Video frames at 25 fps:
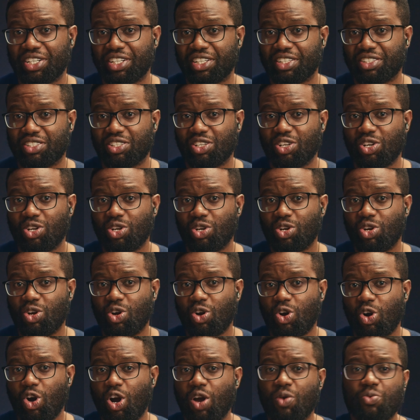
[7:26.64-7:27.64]
in it,
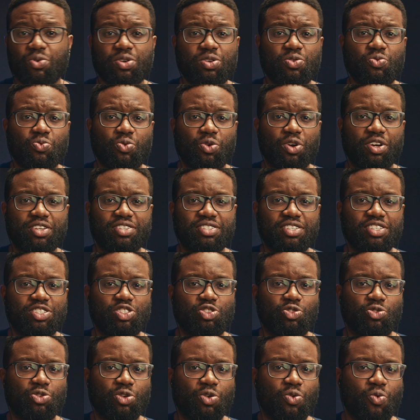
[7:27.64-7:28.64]
or it wouldn't work since
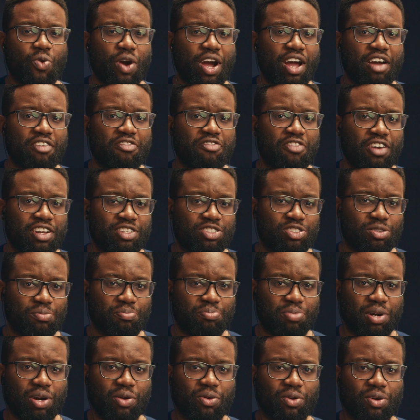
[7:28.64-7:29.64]
you require phantom
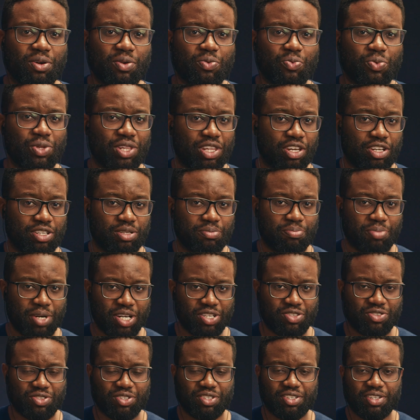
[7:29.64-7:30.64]
power without the
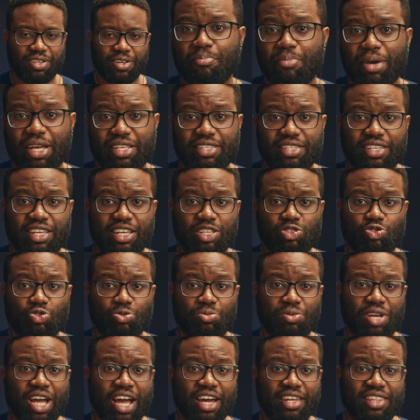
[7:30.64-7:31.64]
battery. Best case would
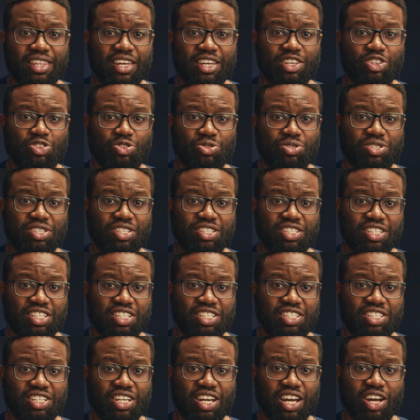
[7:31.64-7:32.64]
be either use the
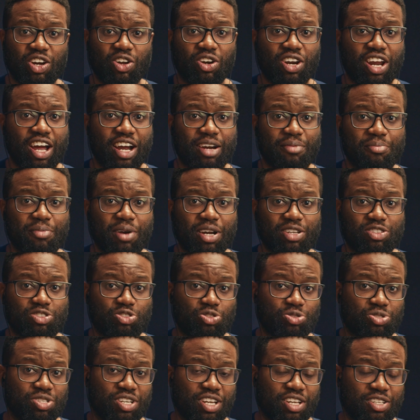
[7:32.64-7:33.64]
DJI or Lark Max
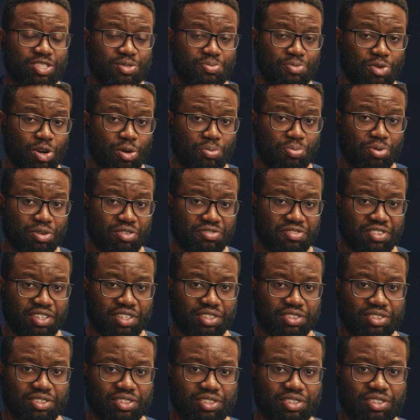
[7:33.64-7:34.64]
due to their small
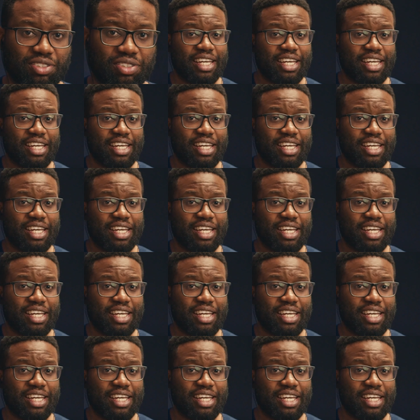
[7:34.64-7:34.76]
profiles.